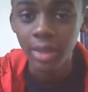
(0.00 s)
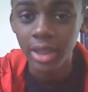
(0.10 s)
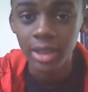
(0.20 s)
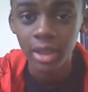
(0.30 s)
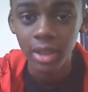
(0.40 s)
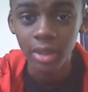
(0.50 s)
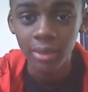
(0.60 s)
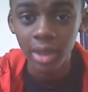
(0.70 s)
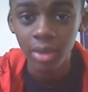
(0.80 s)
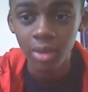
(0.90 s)
talking
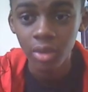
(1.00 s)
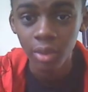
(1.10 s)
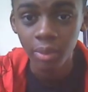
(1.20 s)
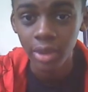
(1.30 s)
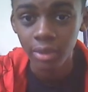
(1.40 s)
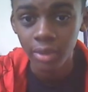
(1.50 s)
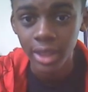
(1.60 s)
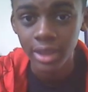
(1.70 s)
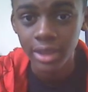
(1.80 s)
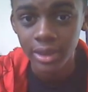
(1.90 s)
about corporate
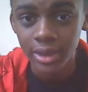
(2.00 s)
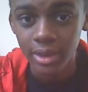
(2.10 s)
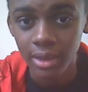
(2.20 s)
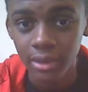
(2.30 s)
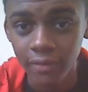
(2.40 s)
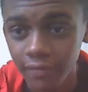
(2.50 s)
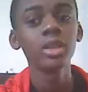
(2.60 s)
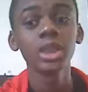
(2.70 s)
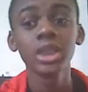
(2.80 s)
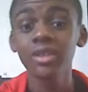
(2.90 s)
rights and stuff?
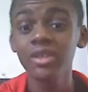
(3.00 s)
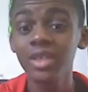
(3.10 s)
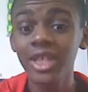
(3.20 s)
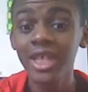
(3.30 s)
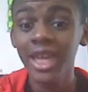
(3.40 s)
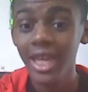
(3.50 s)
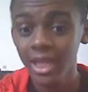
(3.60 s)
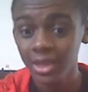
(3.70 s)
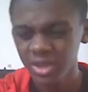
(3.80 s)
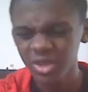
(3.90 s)
So they
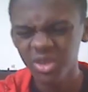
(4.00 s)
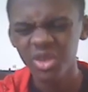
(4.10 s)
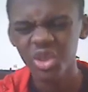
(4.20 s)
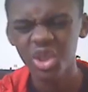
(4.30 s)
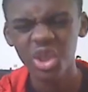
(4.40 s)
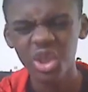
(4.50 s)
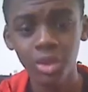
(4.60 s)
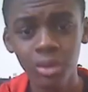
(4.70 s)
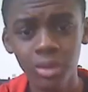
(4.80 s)
canceled the show.